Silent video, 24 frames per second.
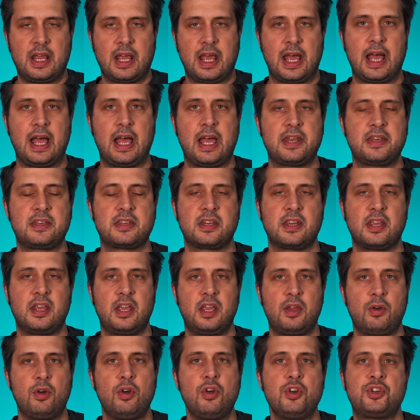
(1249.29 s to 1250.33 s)
And
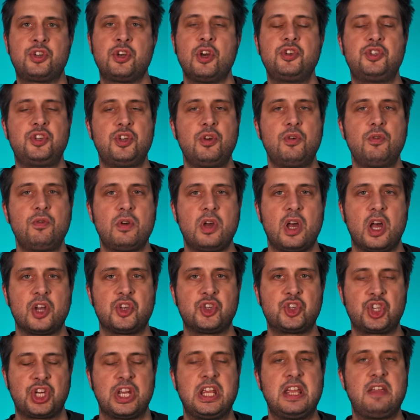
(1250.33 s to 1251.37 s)
should you
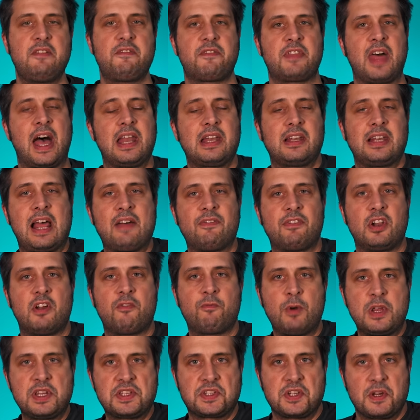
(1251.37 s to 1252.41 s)
achieve that level of
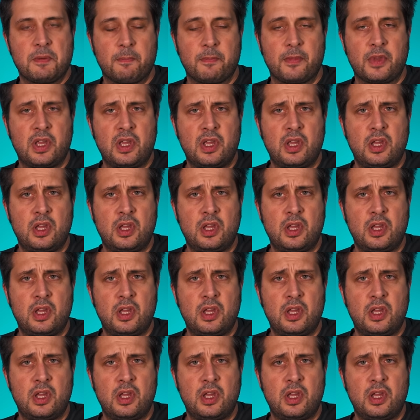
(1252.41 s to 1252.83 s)
wisdom,